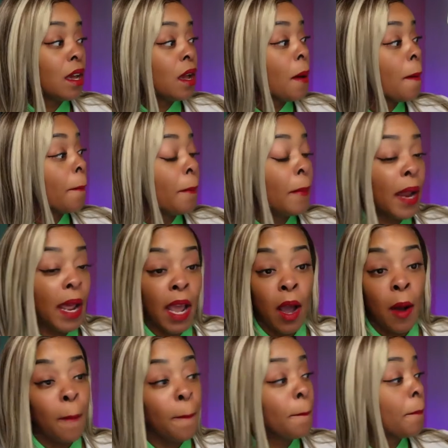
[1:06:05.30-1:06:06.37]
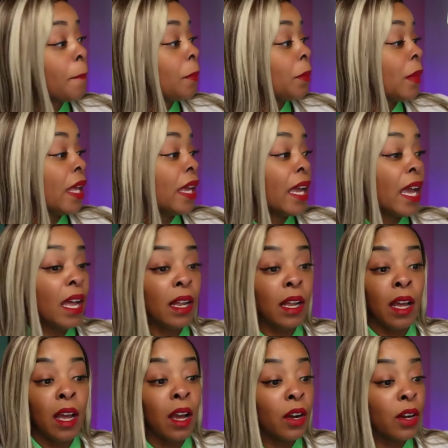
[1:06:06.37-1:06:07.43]
Now they got
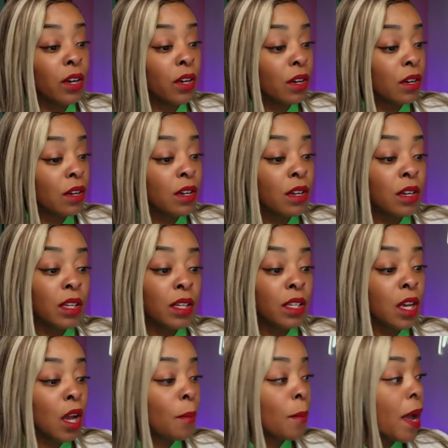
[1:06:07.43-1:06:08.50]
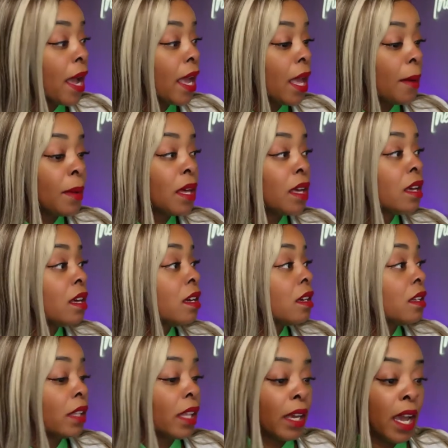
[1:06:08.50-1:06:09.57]
our girl, Yung Miami.
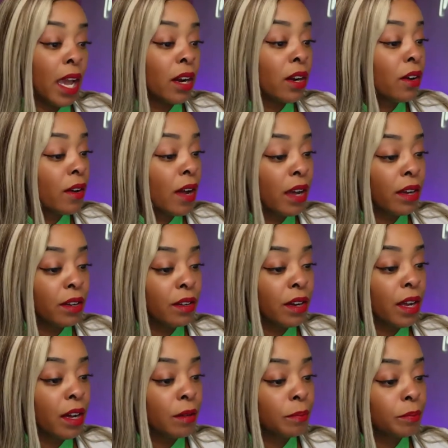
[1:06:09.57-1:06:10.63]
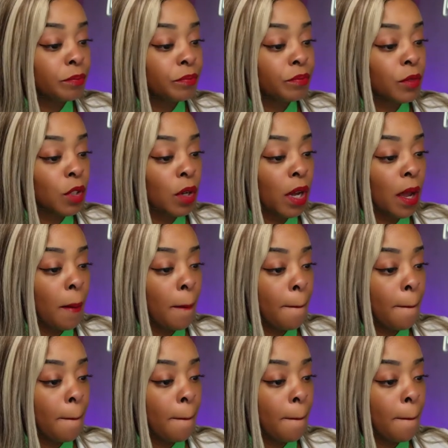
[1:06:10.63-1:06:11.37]
They got her out here now. Okay.